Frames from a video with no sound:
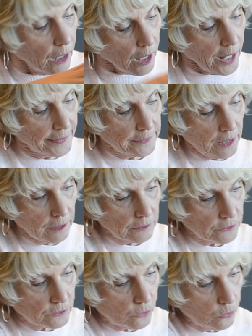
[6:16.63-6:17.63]
I
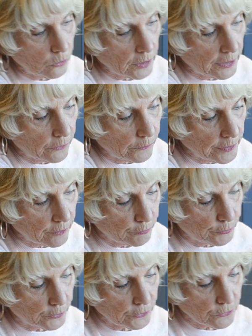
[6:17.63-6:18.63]
colored the whole area
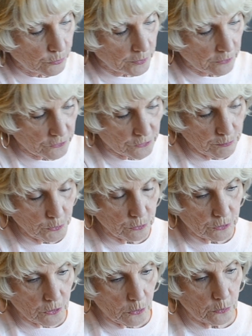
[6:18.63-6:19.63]
first with a smooth
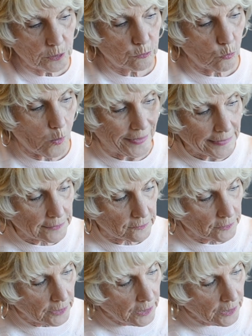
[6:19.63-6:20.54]
coat of white,